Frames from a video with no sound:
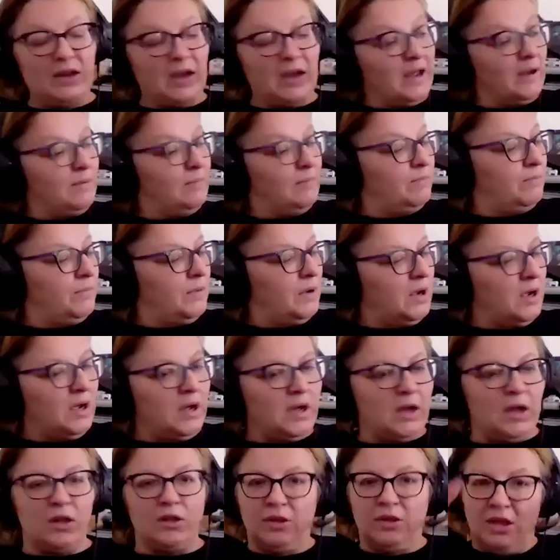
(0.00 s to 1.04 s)
got
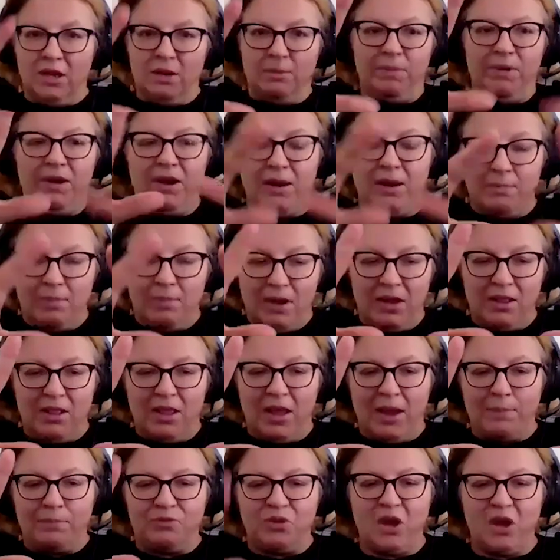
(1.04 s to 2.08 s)
a little bit on my
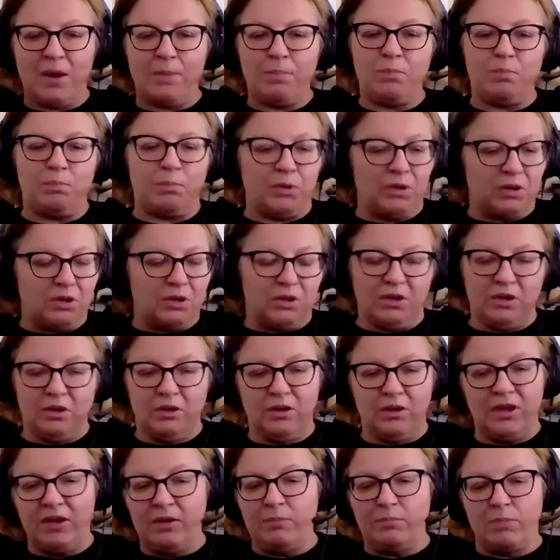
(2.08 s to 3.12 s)
laptop, but
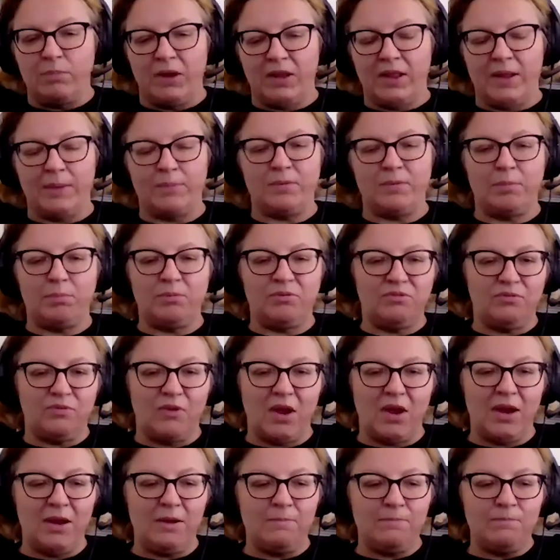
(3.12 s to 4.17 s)
clearly my laptop is
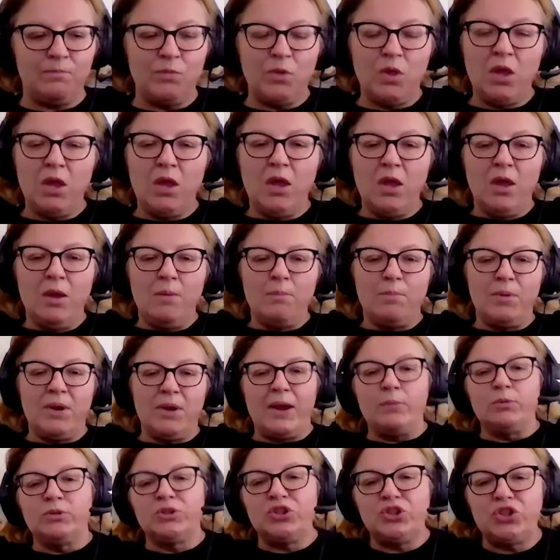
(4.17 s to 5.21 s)
fine. But
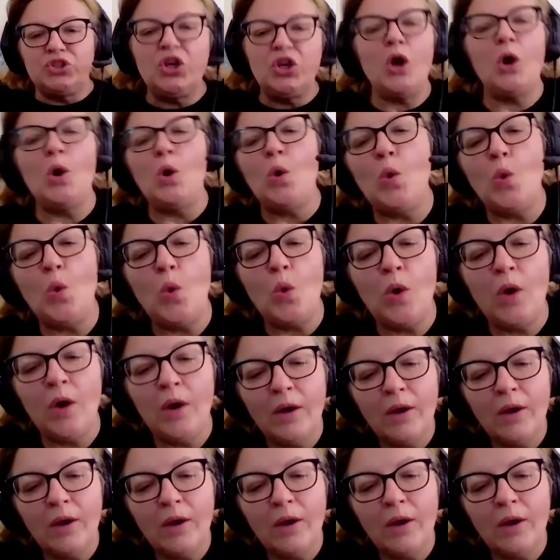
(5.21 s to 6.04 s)
I was so